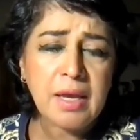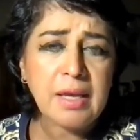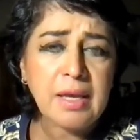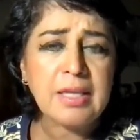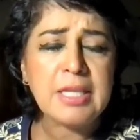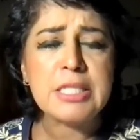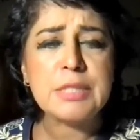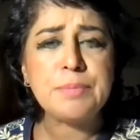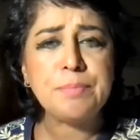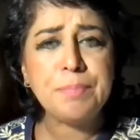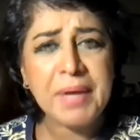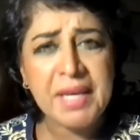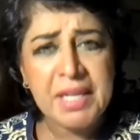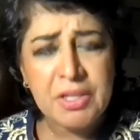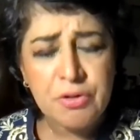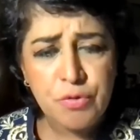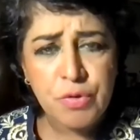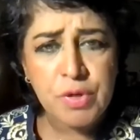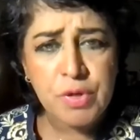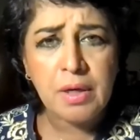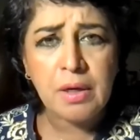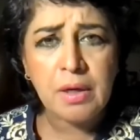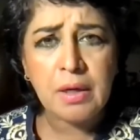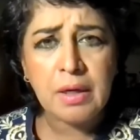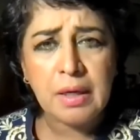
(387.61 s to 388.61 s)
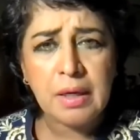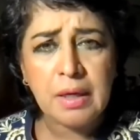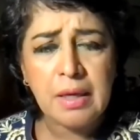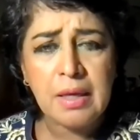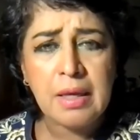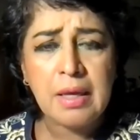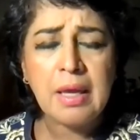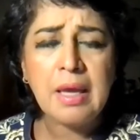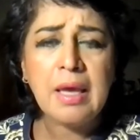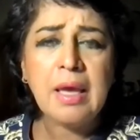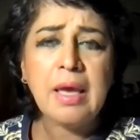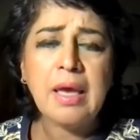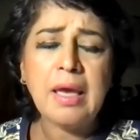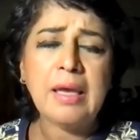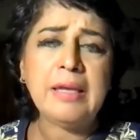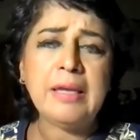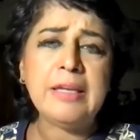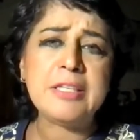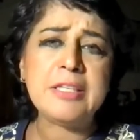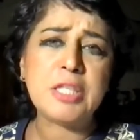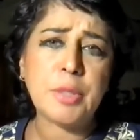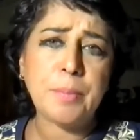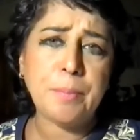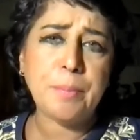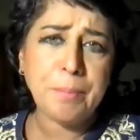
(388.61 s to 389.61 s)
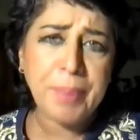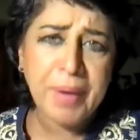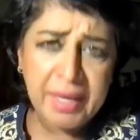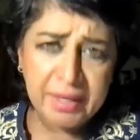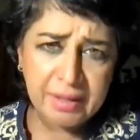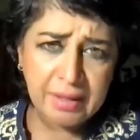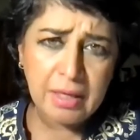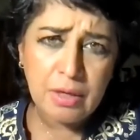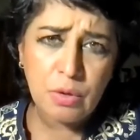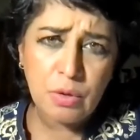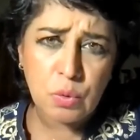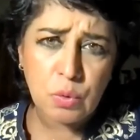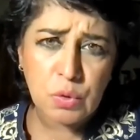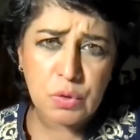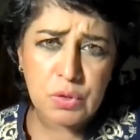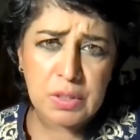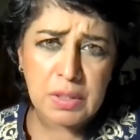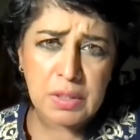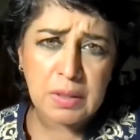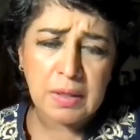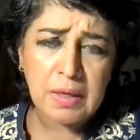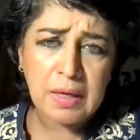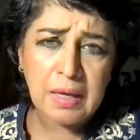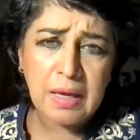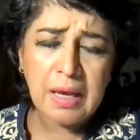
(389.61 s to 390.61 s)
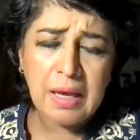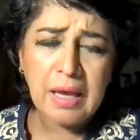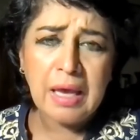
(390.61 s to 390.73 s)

is patriarchy, is the pecking order,